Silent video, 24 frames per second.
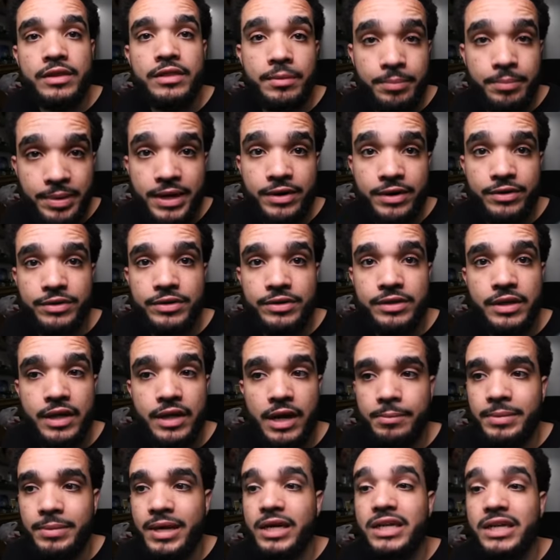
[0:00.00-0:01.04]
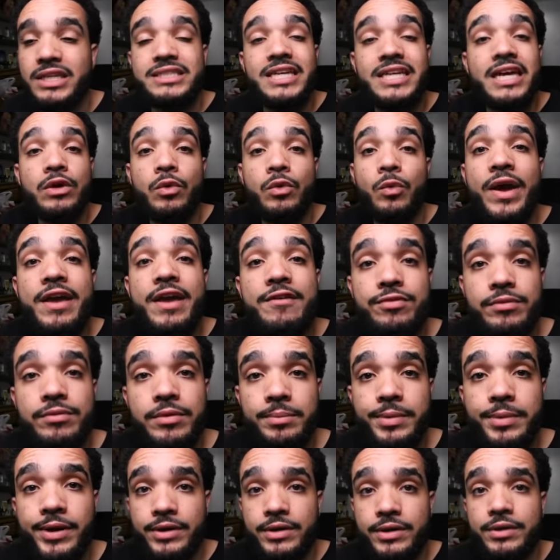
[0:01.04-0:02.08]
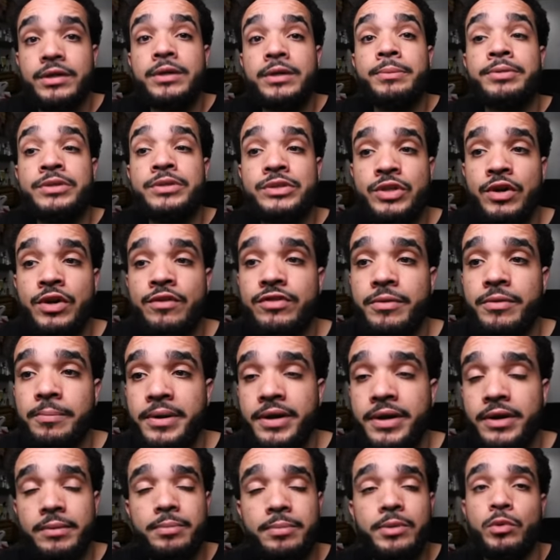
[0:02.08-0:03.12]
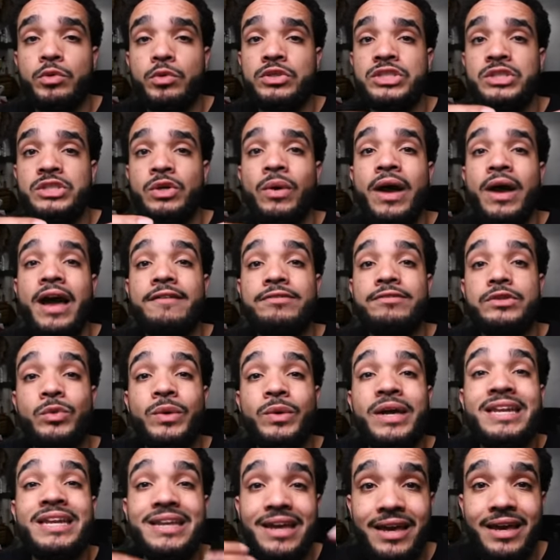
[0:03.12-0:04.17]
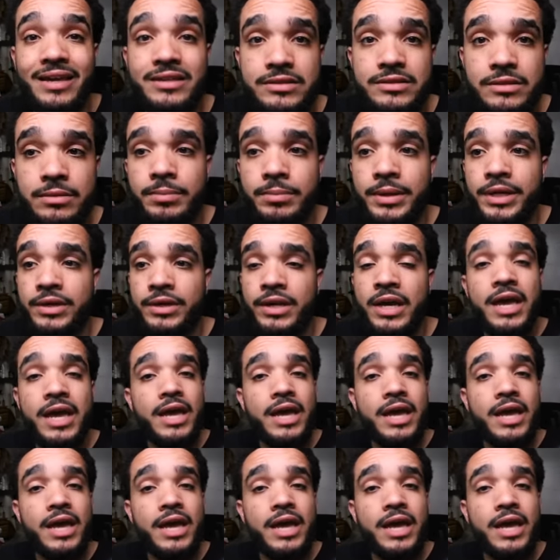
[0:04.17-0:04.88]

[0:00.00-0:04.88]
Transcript: the beard. I'm not gonna take away from the beard. I'm gonna preserve the beard, but we still have to enhance the beard.